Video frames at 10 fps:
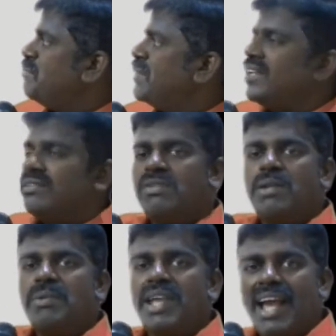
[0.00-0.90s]
b
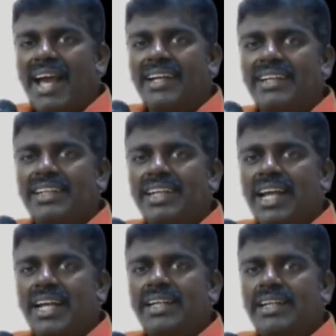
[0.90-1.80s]
will be added,
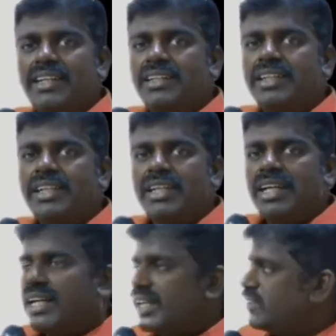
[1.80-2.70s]
and
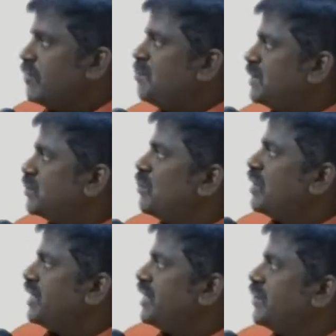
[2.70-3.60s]
it will be
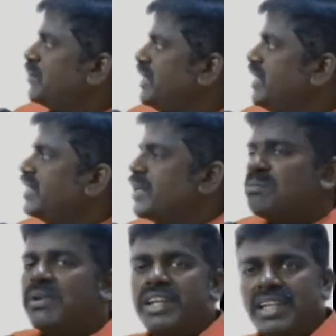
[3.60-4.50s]
stored it into the
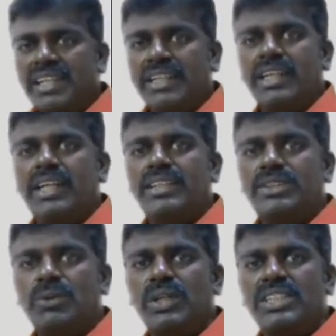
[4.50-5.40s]
temporary
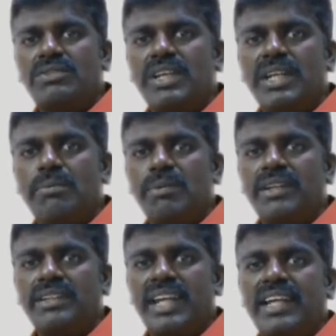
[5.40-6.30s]
storage variable,
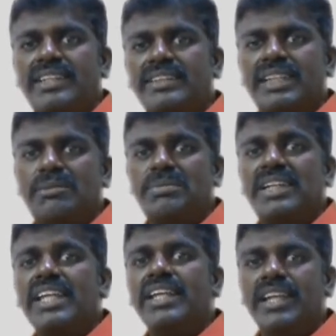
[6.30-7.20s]
take some
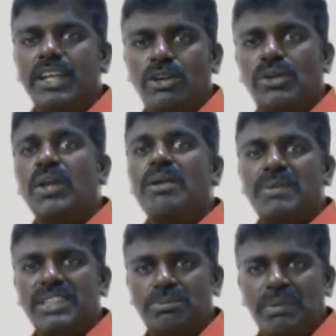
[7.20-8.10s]
t equal to a
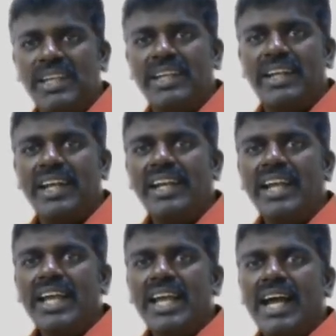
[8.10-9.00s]
plus b, right?
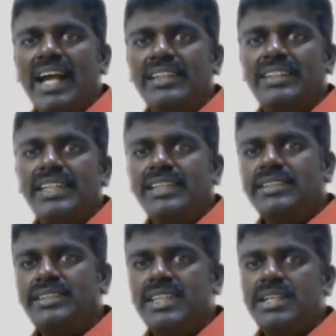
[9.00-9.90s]
And then
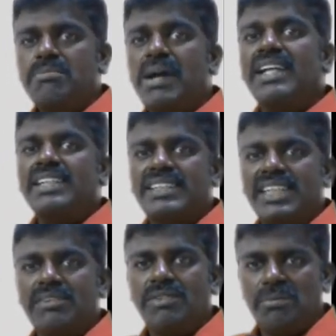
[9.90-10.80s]
t minus
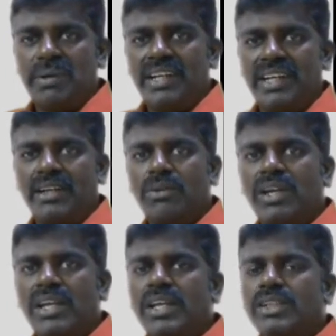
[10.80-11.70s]
c will be done.
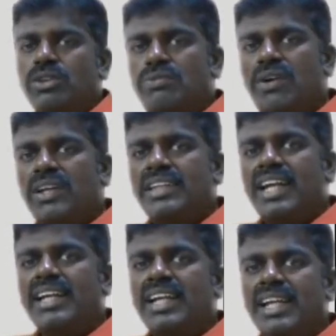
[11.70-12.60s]
Okay, so for
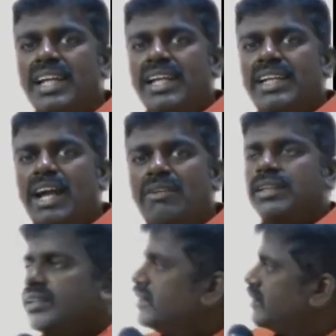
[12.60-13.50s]
that it have
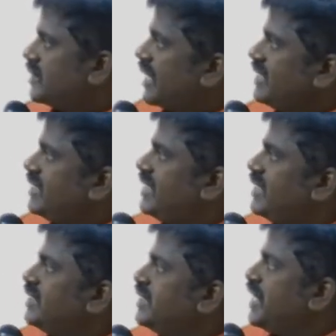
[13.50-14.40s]

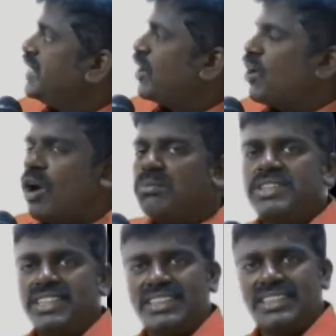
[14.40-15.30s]
transient data
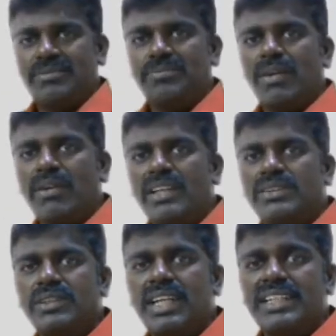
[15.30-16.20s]
objects. Okay,
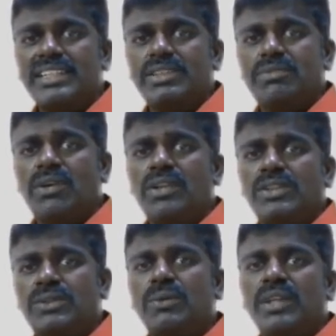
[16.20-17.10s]
so that is for
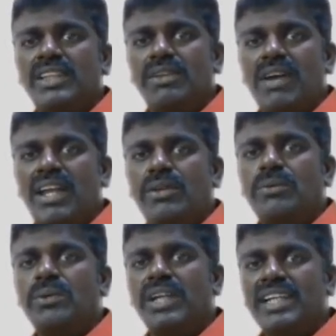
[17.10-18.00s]
storing the
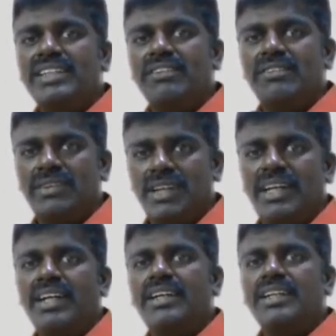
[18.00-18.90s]
value in the
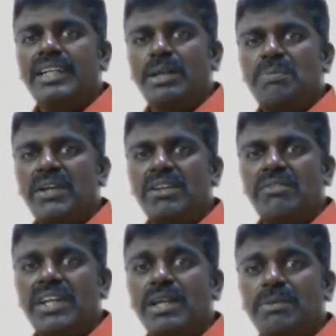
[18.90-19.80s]
temporary
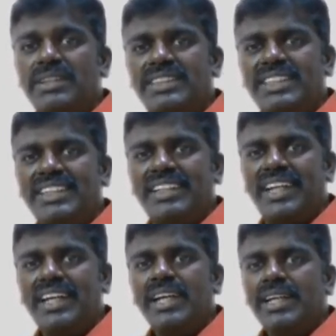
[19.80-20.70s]
variable t,
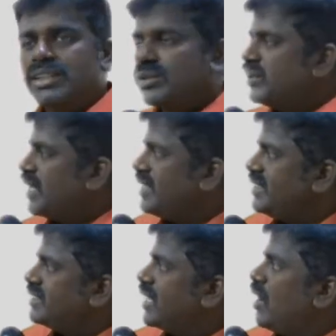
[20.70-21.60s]
right? So that
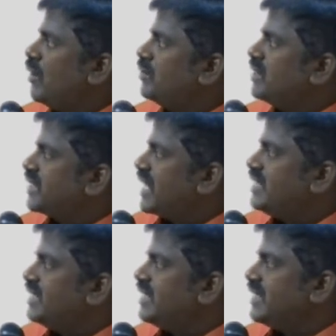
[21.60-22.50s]
is how the
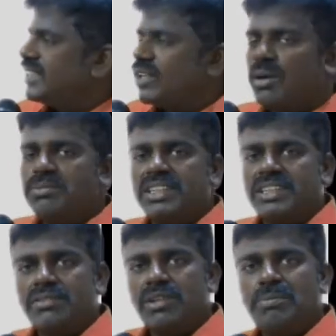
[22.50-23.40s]
transient data
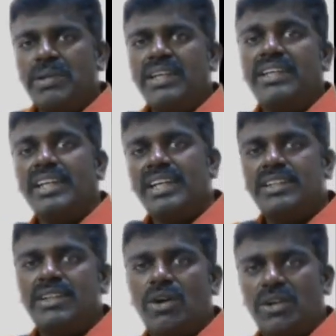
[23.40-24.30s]
object will be
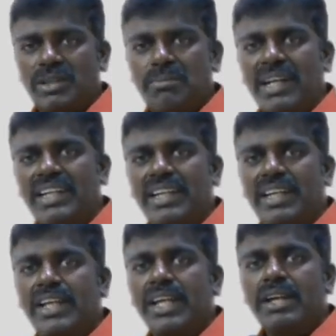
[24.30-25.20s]
created automatically